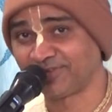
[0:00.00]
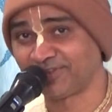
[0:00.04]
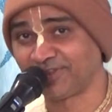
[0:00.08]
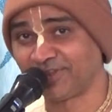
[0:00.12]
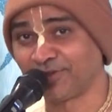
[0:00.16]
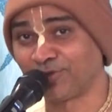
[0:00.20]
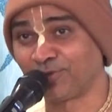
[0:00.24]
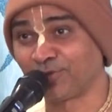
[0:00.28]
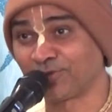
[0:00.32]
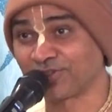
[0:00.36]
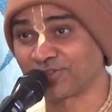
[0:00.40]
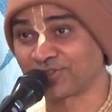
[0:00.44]

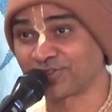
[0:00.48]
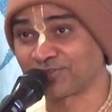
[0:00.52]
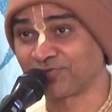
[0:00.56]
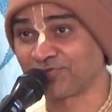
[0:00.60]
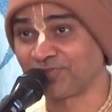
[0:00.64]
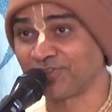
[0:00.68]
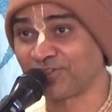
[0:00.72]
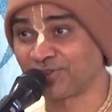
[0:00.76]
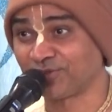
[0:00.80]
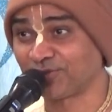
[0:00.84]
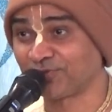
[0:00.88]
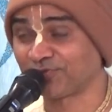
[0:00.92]
the lotus
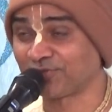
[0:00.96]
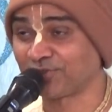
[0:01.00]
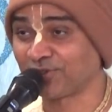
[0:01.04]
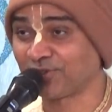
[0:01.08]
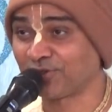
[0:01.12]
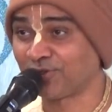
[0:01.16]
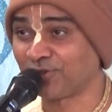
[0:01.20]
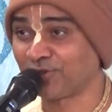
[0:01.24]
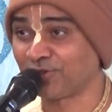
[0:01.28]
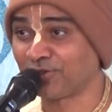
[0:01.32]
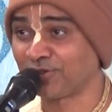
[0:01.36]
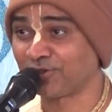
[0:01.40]
feet of the
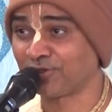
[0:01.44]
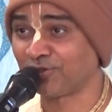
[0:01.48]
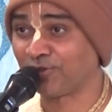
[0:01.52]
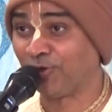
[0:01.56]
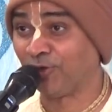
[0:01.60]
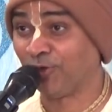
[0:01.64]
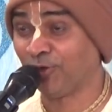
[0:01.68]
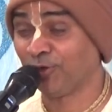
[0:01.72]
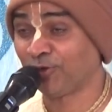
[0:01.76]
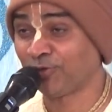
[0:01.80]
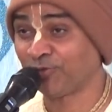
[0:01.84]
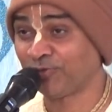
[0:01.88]
Lord,
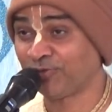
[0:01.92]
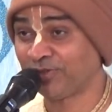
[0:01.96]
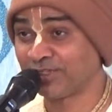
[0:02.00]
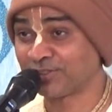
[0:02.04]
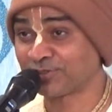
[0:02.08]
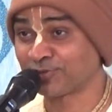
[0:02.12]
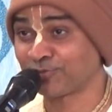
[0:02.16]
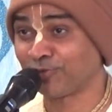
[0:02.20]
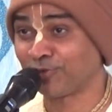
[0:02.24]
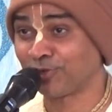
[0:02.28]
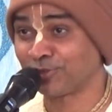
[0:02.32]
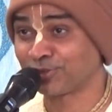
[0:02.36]

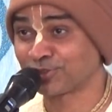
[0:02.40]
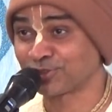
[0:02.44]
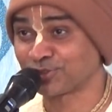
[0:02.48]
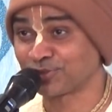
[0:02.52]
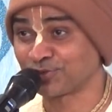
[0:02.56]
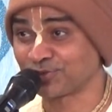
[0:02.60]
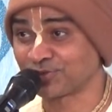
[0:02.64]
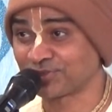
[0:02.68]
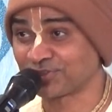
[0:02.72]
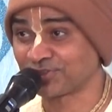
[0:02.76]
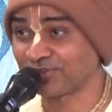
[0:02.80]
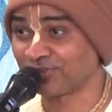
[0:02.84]
always wants
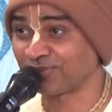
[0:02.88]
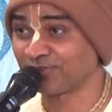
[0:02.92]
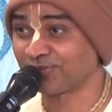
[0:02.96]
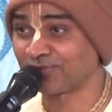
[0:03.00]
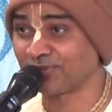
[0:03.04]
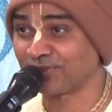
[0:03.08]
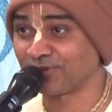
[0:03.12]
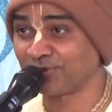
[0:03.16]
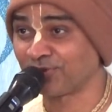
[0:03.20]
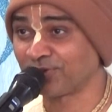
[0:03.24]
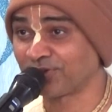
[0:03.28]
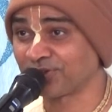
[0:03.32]
to
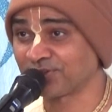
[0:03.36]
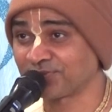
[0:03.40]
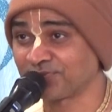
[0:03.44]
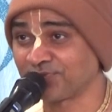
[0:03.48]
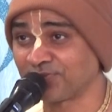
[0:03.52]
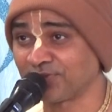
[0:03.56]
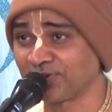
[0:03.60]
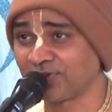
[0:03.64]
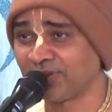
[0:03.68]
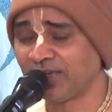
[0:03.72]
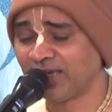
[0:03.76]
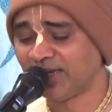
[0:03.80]
serve the lotus
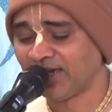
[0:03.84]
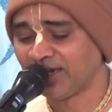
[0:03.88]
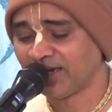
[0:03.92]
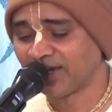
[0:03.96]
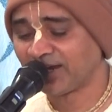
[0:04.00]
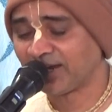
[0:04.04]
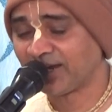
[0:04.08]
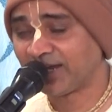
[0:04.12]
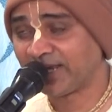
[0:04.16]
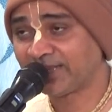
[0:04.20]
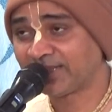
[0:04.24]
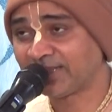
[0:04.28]
feet.
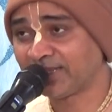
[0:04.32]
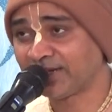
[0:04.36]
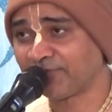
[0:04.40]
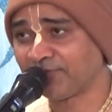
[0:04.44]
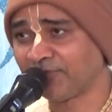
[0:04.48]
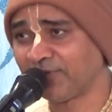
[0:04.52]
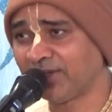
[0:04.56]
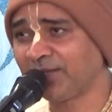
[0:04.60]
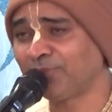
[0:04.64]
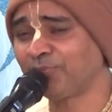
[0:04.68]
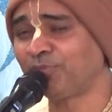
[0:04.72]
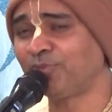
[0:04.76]
Like that,
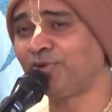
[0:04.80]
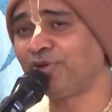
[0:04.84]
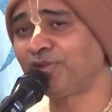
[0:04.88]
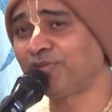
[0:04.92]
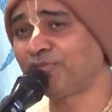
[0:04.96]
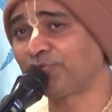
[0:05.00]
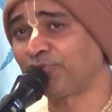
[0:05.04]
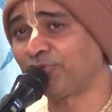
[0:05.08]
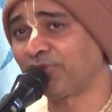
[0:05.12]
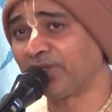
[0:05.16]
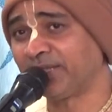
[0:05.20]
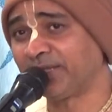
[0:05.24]
very
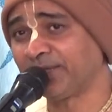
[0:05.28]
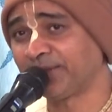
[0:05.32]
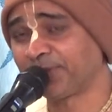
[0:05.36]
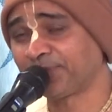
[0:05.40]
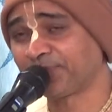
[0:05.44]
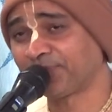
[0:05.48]
beautifully